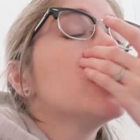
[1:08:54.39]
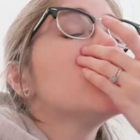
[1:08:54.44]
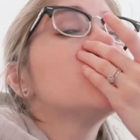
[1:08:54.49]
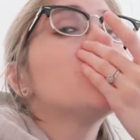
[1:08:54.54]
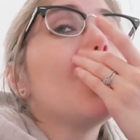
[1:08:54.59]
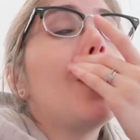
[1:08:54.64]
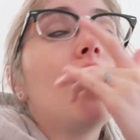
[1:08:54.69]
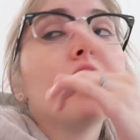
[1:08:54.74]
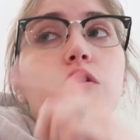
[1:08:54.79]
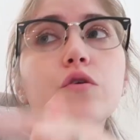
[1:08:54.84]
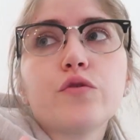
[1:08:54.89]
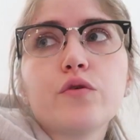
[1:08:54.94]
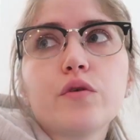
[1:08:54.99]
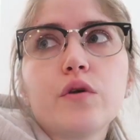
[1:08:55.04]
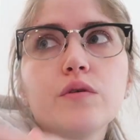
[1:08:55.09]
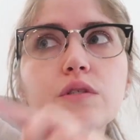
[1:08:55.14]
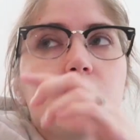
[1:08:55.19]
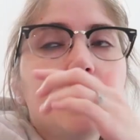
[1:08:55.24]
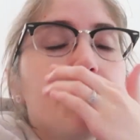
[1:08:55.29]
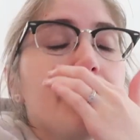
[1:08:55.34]
So I'll go through
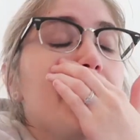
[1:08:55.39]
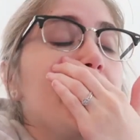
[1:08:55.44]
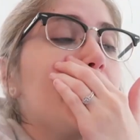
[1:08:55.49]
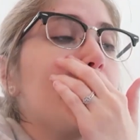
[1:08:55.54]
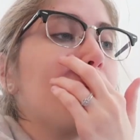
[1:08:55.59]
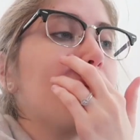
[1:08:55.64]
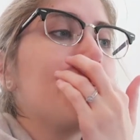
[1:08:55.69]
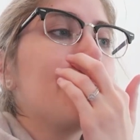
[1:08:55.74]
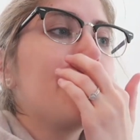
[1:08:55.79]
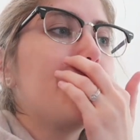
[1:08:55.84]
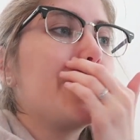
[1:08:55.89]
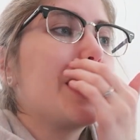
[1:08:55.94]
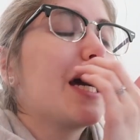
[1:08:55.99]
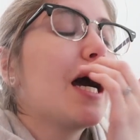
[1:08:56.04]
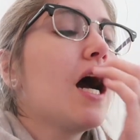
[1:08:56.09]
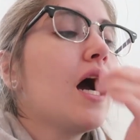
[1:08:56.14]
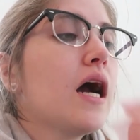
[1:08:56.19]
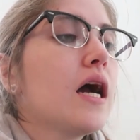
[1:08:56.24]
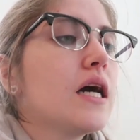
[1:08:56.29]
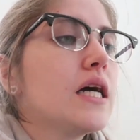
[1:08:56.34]
those in a minute
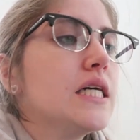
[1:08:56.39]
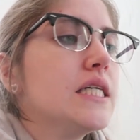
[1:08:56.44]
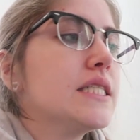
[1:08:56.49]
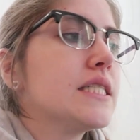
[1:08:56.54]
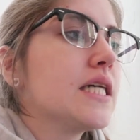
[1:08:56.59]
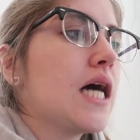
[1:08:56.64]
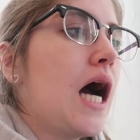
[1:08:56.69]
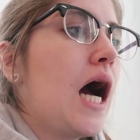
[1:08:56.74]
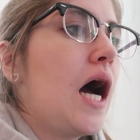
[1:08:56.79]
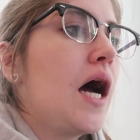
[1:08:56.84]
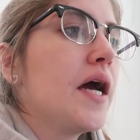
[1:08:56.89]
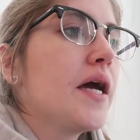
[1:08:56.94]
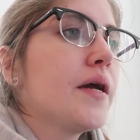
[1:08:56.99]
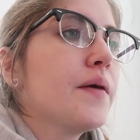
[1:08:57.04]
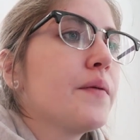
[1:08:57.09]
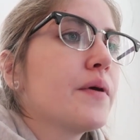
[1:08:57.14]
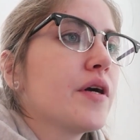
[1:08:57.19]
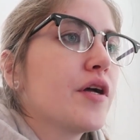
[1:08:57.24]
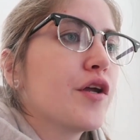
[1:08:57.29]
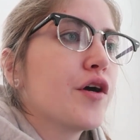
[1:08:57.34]
because
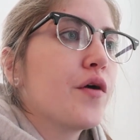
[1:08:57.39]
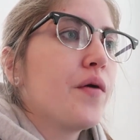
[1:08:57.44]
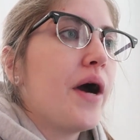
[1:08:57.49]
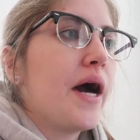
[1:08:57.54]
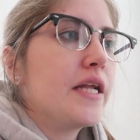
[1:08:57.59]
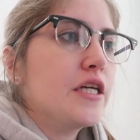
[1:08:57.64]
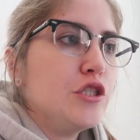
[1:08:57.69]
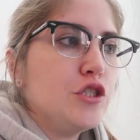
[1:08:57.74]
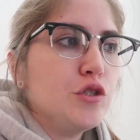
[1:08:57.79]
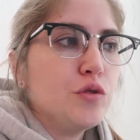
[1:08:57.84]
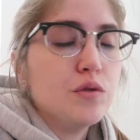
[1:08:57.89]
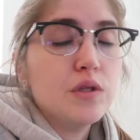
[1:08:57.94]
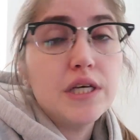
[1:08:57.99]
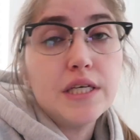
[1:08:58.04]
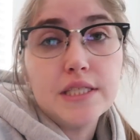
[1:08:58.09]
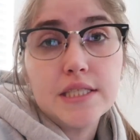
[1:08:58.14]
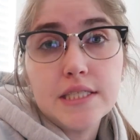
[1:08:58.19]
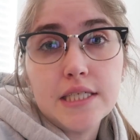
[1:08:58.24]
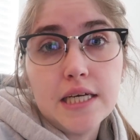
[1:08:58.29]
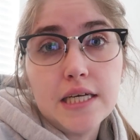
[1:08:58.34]
I'm gonna go ahead and do
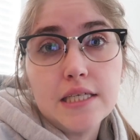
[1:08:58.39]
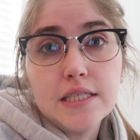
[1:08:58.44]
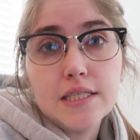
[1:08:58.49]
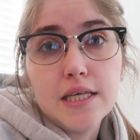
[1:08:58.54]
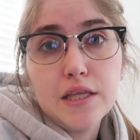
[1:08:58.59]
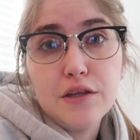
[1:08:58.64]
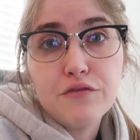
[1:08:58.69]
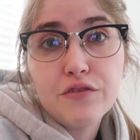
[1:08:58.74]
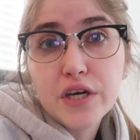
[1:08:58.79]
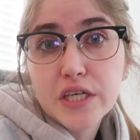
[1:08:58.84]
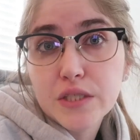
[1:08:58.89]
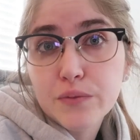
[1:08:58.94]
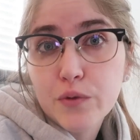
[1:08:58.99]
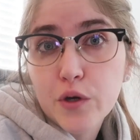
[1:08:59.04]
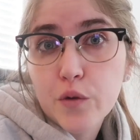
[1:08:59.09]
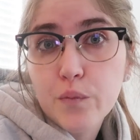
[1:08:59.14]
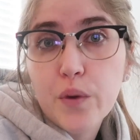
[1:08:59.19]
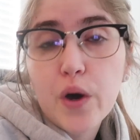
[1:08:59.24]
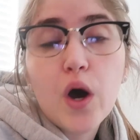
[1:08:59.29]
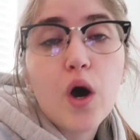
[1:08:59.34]
listings and the
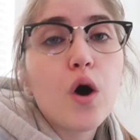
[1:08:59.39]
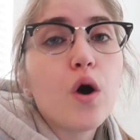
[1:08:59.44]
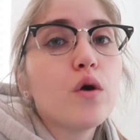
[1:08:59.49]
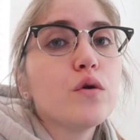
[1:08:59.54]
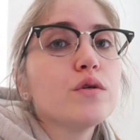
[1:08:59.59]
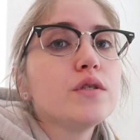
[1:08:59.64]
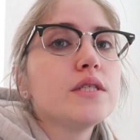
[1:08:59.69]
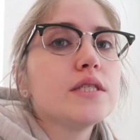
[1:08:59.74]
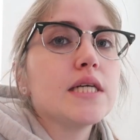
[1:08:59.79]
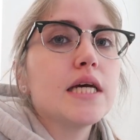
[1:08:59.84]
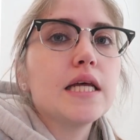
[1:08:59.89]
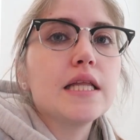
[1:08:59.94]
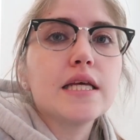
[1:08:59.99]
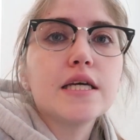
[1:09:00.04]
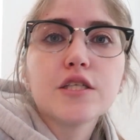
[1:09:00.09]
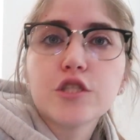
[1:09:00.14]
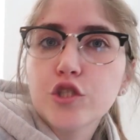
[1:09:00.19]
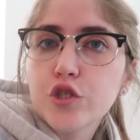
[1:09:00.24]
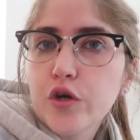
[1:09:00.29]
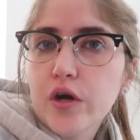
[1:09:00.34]
Facebook post and
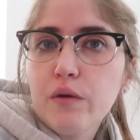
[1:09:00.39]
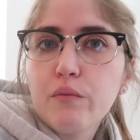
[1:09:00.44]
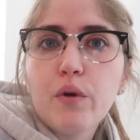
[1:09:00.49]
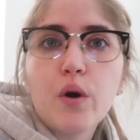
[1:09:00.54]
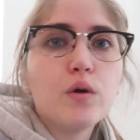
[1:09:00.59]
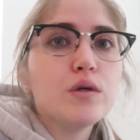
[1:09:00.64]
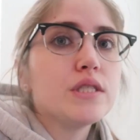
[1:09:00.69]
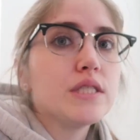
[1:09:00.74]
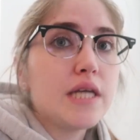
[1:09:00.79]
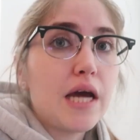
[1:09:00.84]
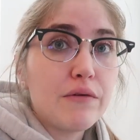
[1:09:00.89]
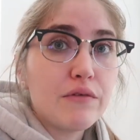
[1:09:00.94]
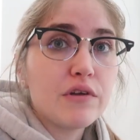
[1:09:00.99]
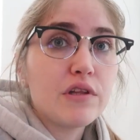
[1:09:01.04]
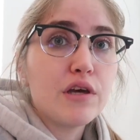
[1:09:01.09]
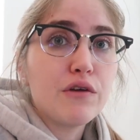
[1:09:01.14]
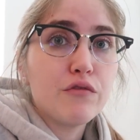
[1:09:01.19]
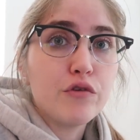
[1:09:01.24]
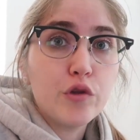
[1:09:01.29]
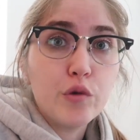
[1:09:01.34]
the Instagram post and
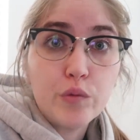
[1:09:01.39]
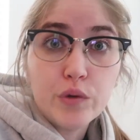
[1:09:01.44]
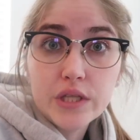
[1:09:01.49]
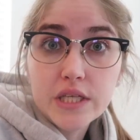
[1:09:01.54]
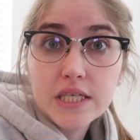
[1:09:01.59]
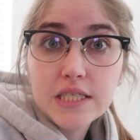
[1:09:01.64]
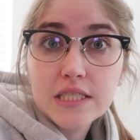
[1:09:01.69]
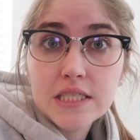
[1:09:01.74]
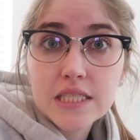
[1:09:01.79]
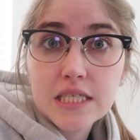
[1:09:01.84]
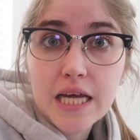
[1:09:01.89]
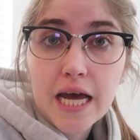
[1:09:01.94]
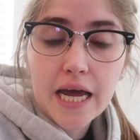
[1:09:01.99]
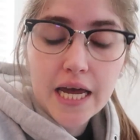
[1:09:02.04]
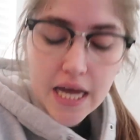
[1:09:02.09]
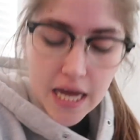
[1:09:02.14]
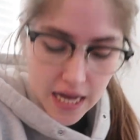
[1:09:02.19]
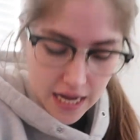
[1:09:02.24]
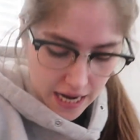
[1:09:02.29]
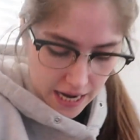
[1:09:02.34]
everything for the release
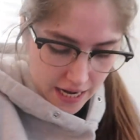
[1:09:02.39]
today.